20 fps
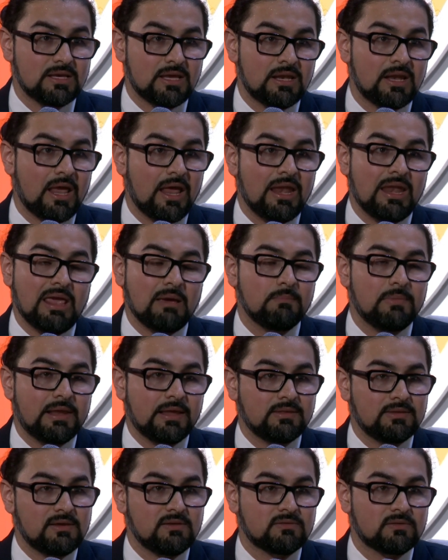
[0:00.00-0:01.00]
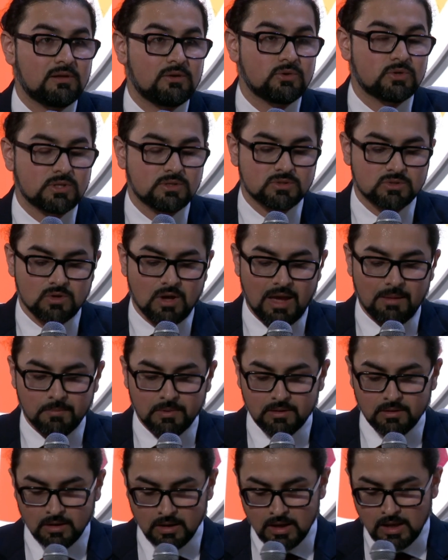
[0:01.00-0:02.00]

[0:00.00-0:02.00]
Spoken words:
in enabling these solutions to happen.